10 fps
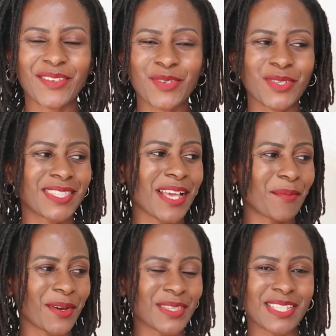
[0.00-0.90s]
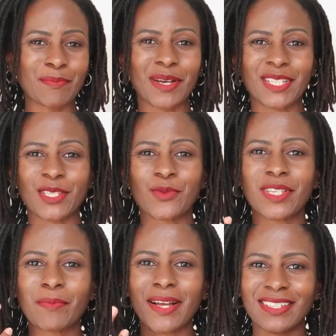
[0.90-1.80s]
have to say about these patterns
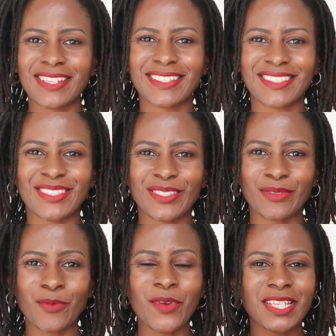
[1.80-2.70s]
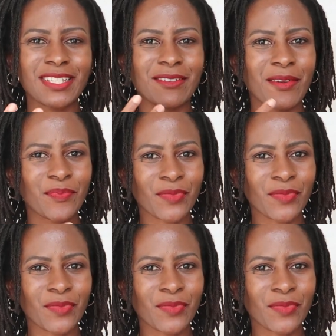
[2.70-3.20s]
which patterns which